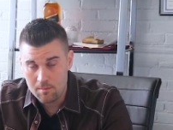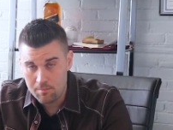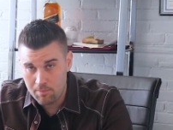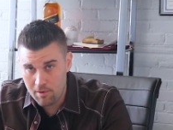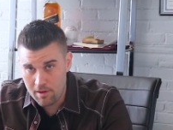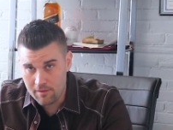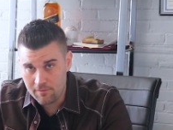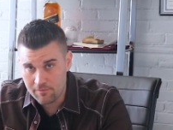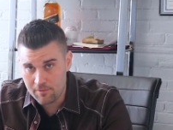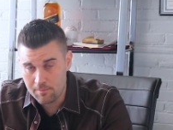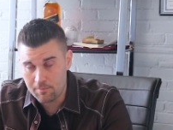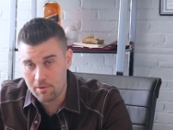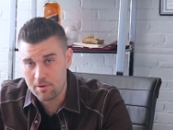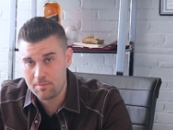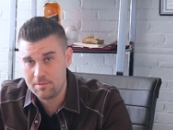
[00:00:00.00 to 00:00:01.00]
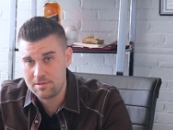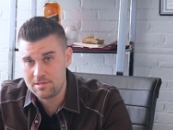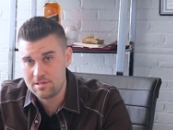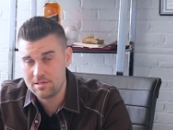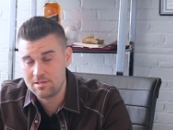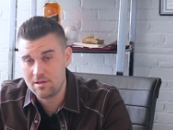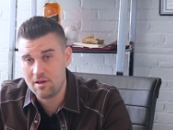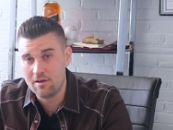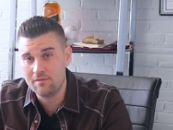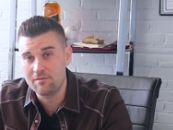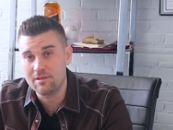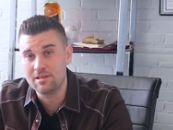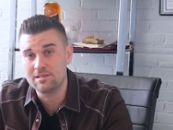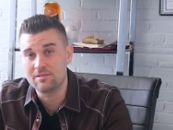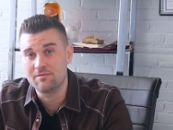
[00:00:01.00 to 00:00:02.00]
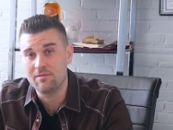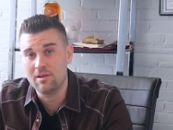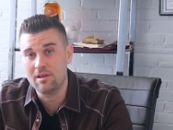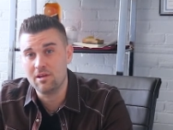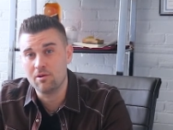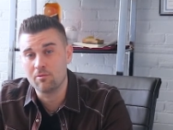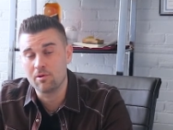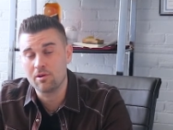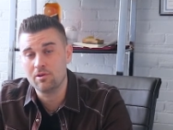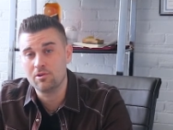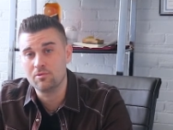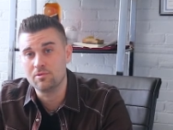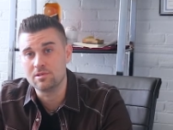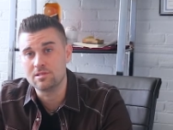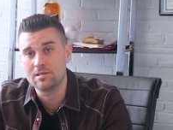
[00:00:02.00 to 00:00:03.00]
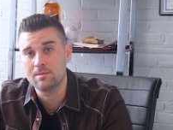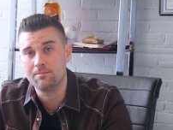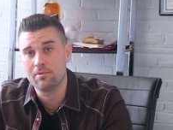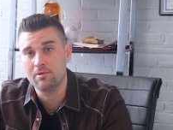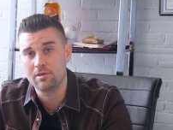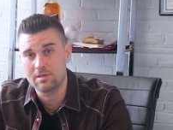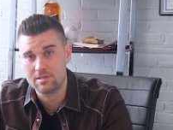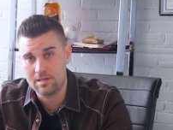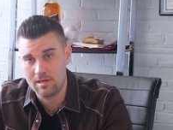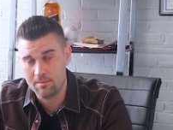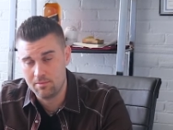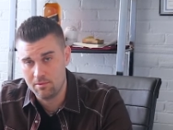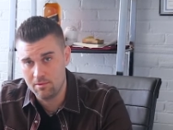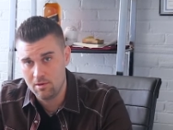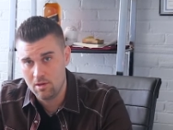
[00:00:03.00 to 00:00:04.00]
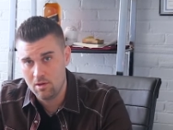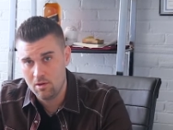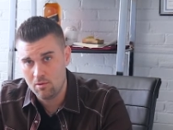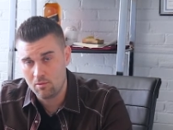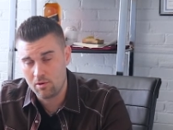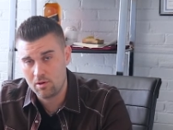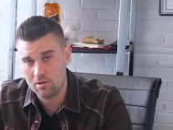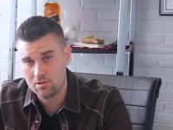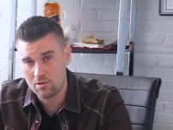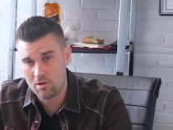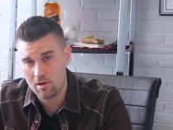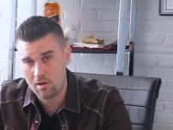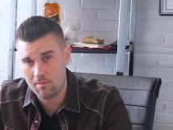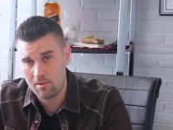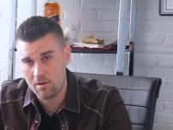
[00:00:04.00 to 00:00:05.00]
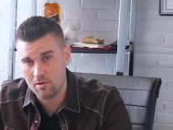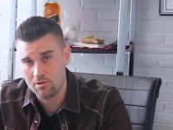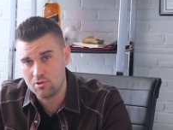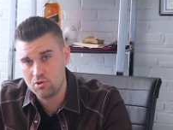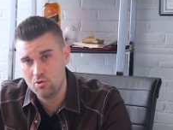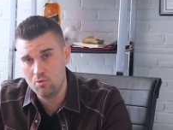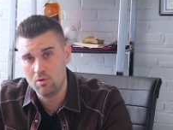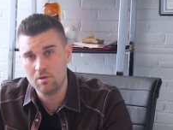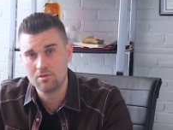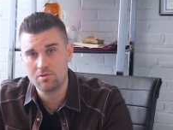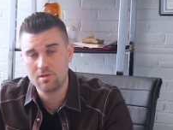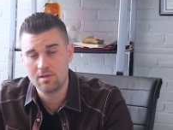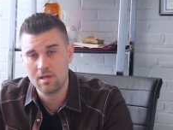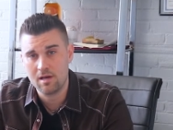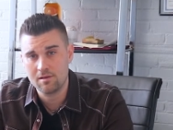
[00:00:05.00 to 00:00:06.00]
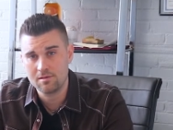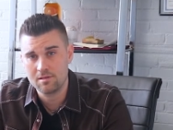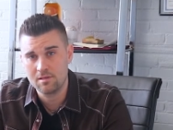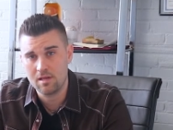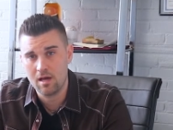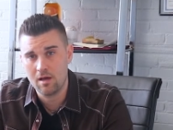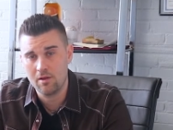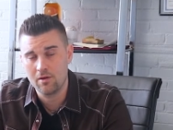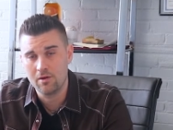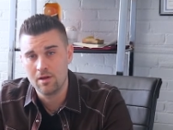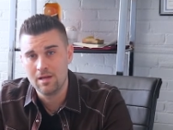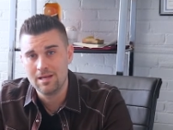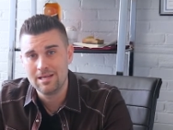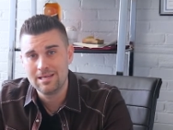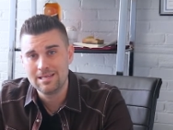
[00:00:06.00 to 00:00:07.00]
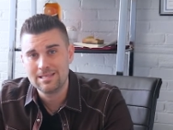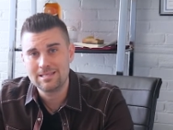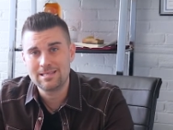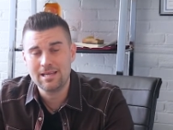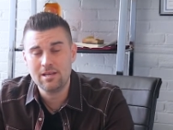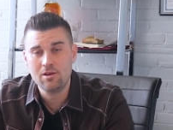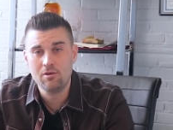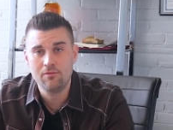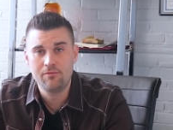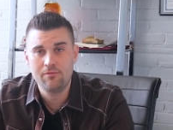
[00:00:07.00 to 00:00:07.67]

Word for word: But for purposes of this video, we're going to do a simple example. We're going to talk about a $200,000 single